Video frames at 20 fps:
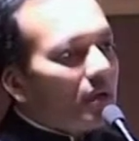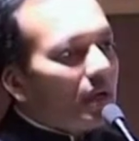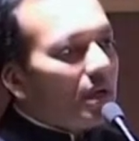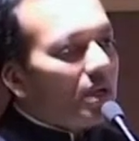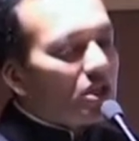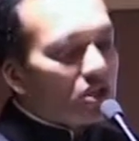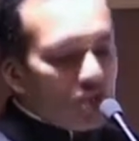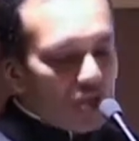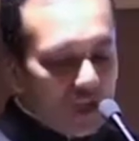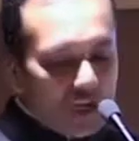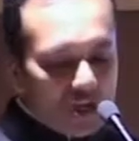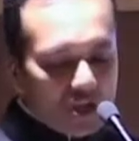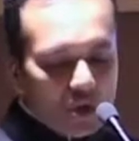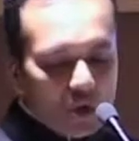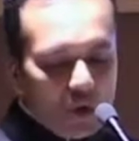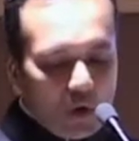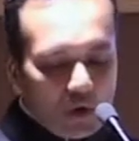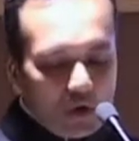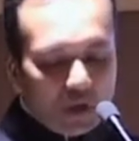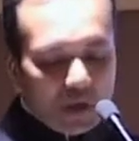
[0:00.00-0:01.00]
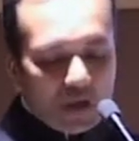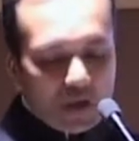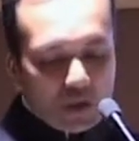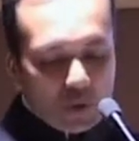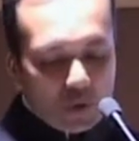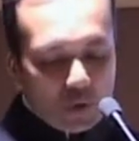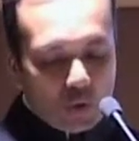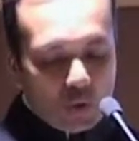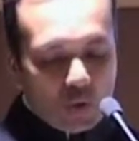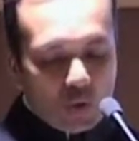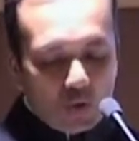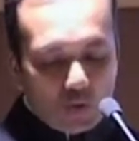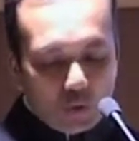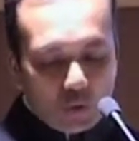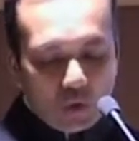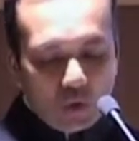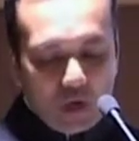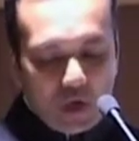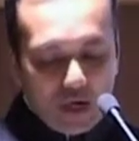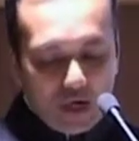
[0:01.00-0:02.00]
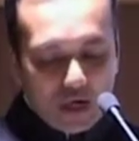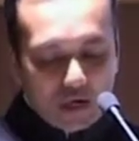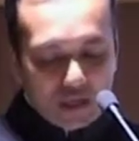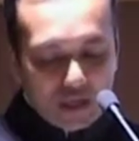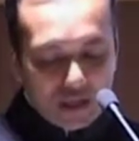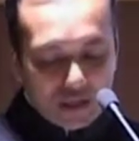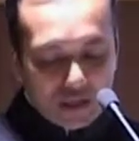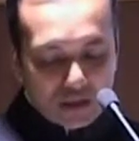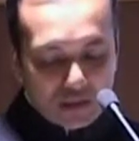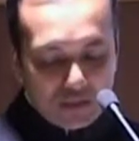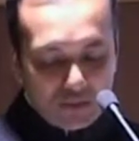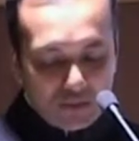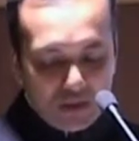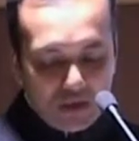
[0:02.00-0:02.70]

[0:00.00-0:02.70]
and change accordingly to, to our needs.